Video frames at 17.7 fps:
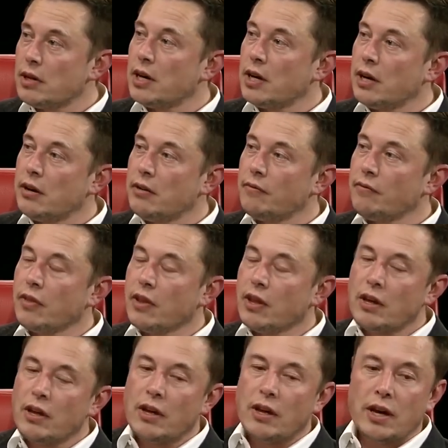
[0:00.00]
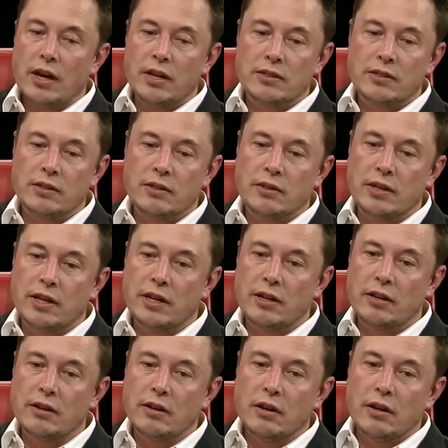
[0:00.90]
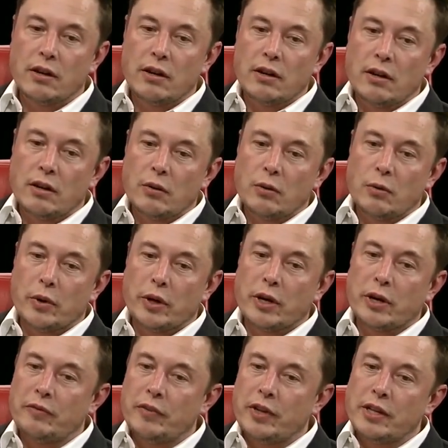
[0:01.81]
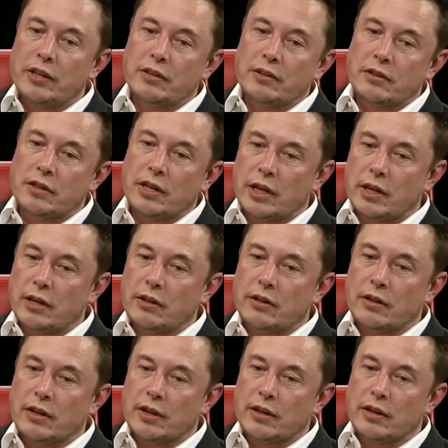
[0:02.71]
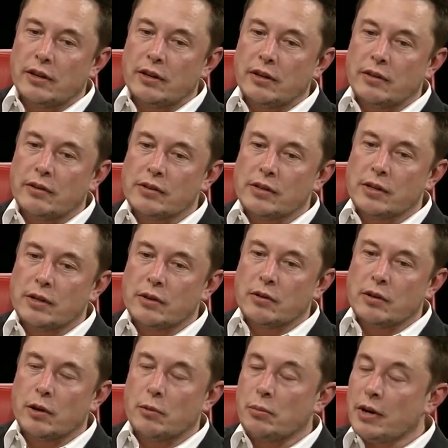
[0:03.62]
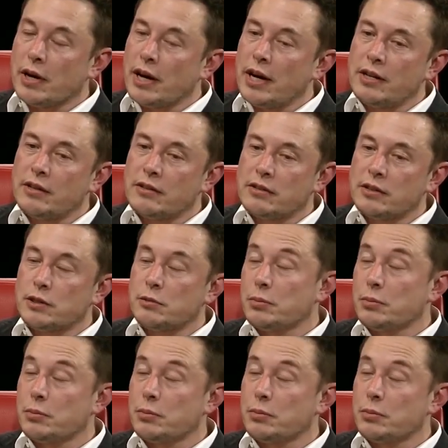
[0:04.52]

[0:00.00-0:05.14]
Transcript: Um, and so then we could be in, like, you know, benign,